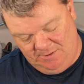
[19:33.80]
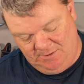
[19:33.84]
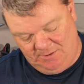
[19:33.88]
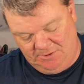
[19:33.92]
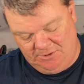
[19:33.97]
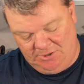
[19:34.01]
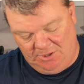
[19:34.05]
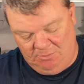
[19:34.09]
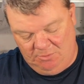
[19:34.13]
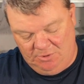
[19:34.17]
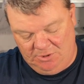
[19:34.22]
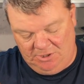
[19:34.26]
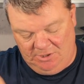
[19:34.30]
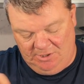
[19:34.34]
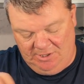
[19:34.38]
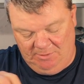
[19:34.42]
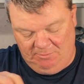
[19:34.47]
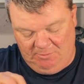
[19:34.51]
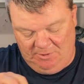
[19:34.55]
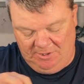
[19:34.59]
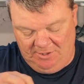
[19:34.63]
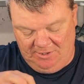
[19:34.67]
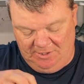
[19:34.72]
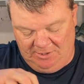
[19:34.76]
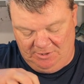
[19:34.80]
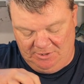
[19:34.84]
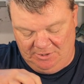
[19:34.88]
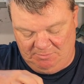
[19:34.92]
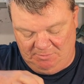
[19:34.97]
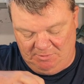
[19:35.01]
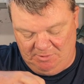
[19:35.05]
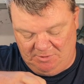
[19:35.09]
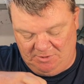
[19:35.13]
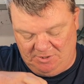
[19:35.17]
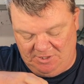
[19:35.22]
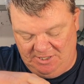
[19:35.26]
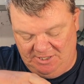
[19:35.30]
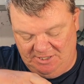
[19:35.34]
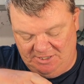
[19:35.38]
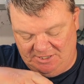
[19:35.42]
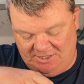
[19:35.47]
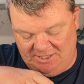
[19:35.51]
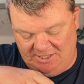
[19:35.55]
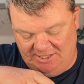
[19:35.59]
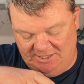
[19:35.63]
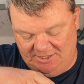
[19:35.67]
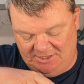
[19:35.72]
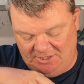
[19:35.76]
Because I would like one of those, but
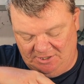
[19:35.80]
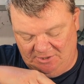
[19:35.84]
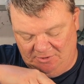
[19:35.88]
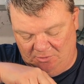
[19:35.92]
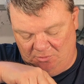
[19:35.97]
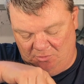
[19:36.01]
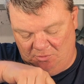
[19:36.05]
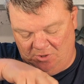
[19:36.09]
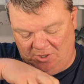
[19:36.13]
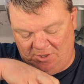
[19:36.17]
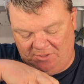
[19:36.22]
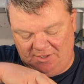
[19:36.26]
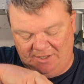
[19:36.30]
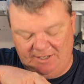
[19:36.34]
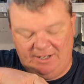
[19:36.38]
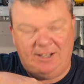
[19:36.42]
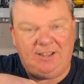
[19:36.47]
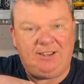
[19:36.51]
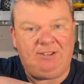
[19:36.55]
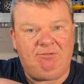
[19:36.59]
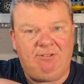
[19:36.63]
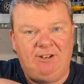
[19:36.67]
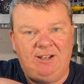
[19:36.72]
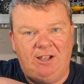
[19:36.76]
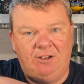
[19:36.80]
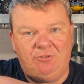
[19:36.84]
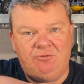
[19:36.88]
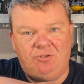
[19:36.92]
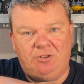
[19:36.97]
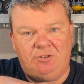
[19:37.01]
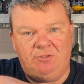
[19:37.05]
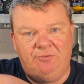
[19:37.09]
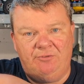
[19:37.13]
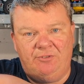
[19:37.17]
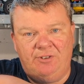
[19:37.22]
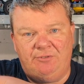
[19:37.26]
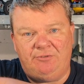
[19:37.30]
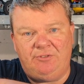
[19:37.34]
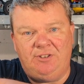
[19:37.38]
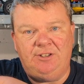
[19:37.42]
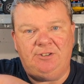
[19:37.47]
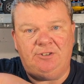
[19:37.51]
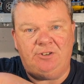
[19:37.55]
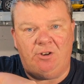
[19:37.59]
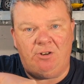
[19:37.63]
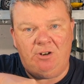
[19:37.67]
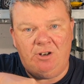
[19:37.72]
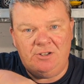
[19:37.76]
it's I think they're
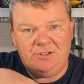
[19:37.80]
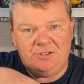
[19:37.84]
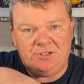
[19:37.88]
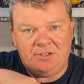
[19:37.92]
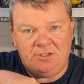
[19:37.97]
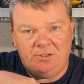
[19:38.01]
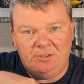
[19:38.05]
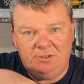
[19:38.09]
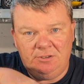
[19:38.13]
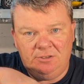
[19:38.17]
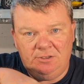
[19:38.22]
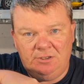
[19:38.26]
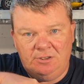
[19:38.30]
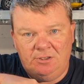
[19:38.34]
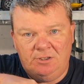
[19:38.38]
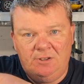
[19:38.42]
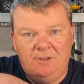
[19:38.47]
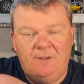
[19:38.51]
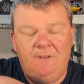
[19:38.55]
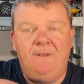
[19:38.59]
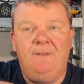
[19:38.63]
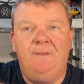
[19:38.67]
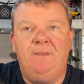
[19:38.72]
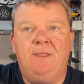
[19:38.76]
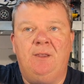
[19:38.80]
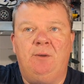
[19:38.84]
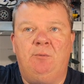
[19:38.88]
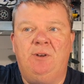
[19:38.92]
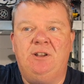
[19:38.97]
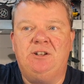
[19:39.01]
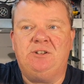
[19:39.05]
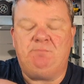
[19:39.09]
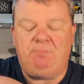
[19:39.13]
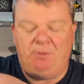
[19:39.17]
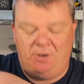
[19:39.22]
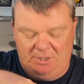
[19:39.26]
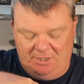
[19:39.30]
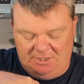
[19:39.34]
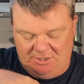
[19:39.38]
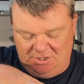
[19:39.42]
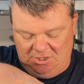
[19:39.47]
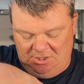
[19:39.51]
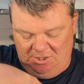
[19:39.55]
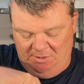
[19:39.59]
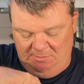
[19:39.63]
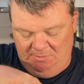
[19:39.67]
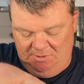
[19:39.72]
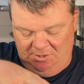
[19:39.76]
$350, which by the
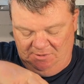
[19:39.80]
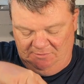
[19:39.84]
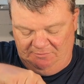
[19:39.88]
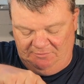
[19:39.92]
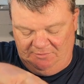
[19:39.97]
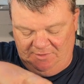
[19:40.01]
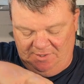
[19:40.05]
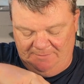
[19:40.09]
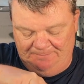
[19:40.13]
time you've